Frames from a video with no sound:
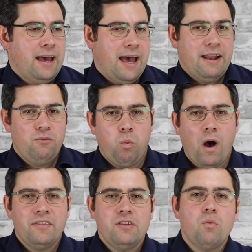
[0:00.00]
and
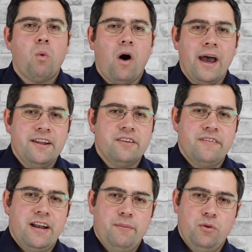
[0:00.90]
wonder why the
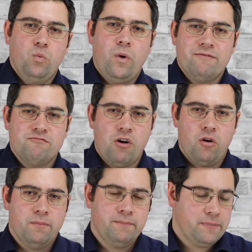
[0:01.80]
development went wrong.
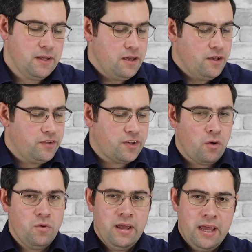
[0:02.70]

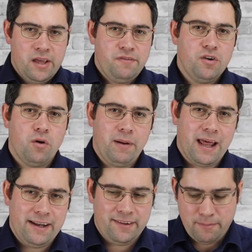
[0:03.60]
So if you're
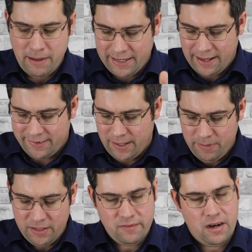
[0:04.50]
planning to make that step
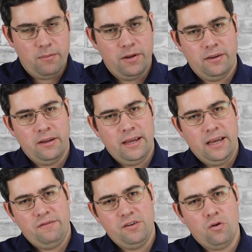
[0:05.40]
in development,
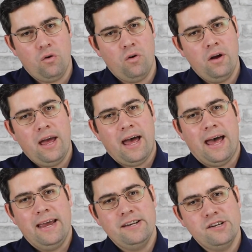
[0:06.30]
if you're
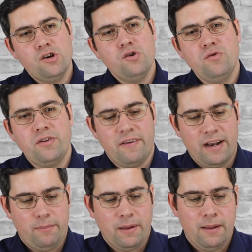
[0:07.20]
a new
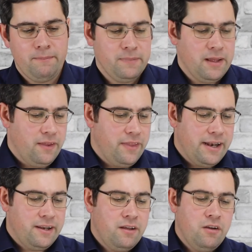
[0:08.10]
developer,
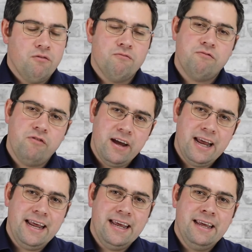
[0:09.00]
then
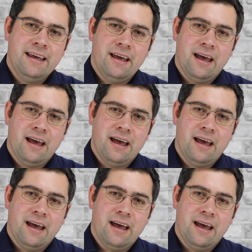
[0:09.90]
really